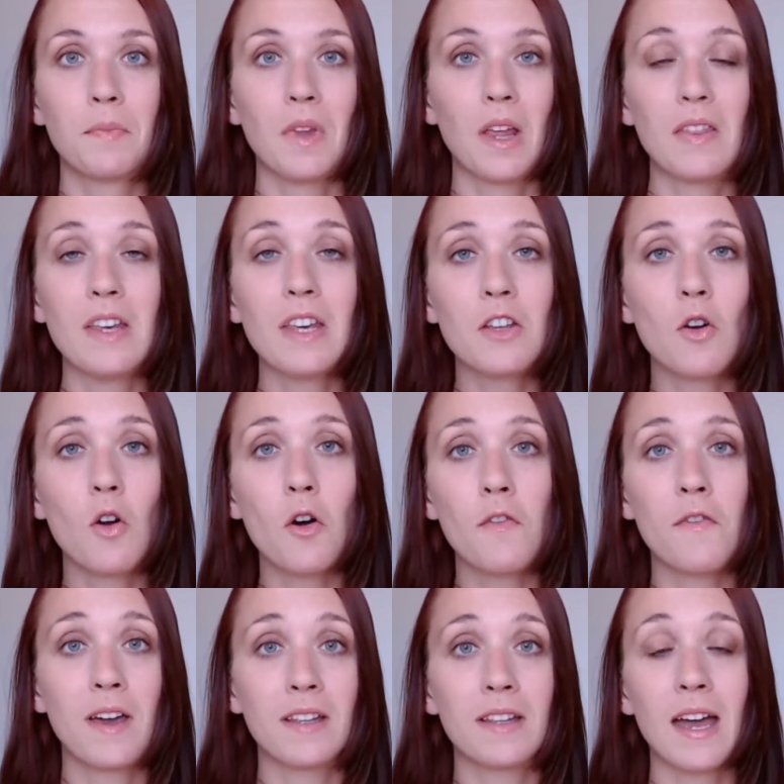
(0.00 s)
And these are all
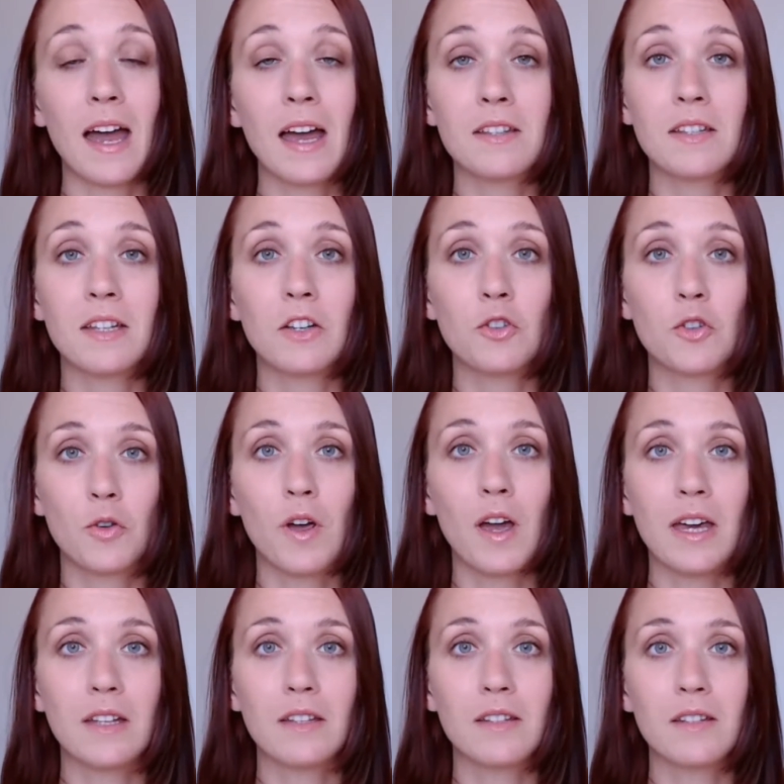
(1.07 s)
fantastic
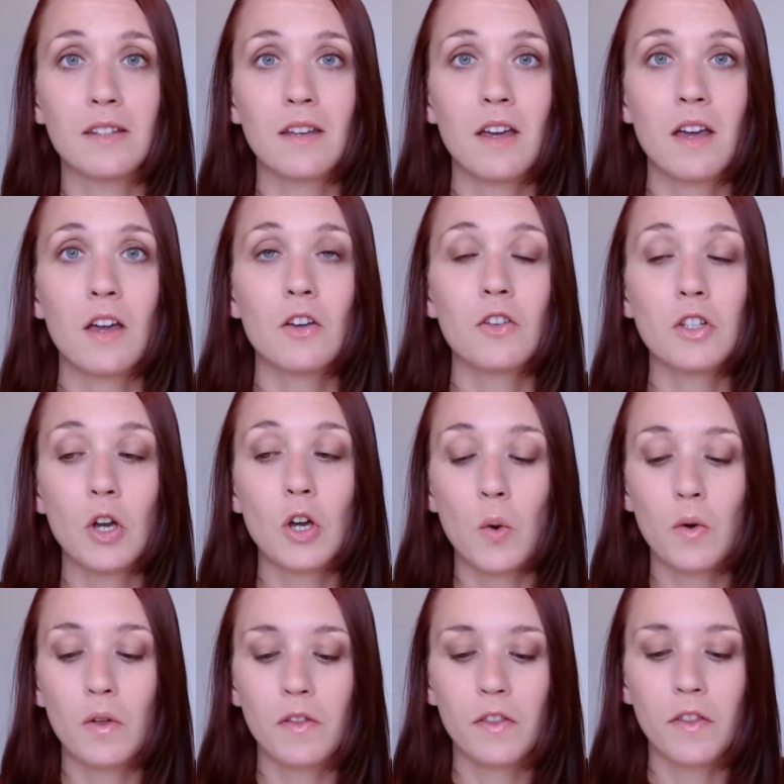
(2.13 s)
traits. So
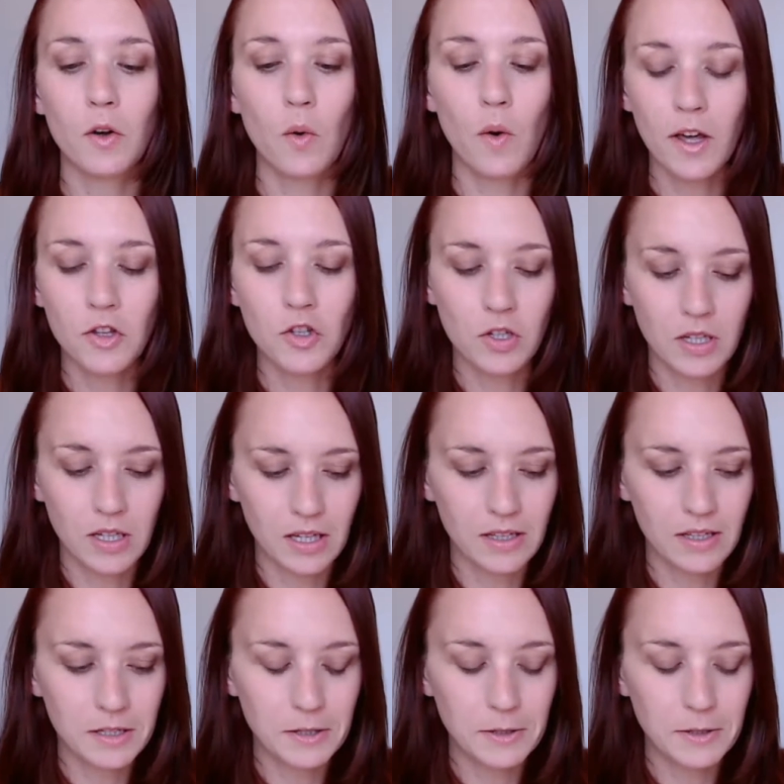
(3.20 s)
the question is,